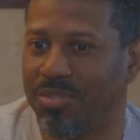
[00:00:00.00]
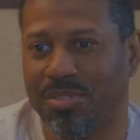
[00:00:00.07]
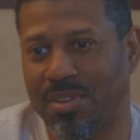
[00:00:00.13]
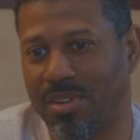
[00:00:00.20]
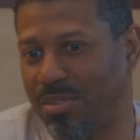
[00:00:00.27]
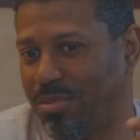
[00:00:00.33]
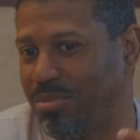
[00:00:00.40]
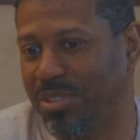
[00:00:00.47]

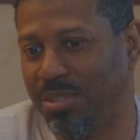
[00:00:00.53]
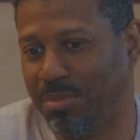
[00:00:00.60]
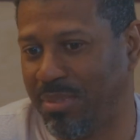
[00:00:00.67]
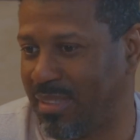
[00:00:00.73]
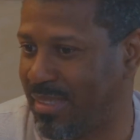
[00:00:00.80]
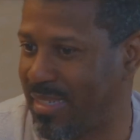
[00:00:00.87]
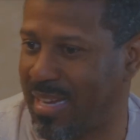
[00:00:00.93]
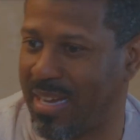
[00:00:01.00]
So she was
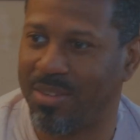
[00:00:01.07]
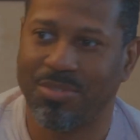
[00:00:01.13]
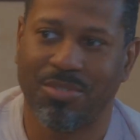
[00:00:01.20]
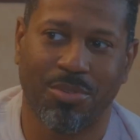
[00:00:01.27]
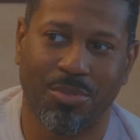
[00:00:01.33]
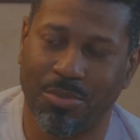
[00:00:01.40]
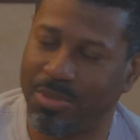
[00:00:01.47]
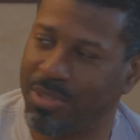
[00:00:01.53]
in the
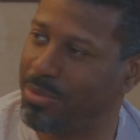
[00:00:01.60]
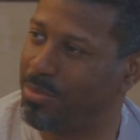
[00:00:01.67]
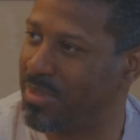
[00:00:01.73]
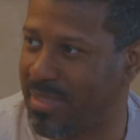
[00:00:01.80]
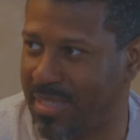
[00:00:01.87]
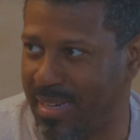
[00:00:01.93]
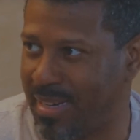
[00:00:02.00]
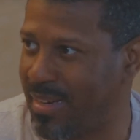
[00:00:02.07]
household. She
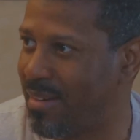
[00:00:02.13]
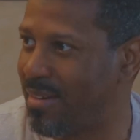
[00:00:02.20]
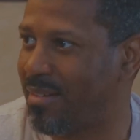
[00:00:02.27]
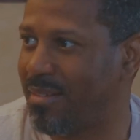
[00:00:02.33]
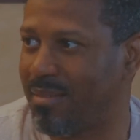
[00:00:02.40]
was there.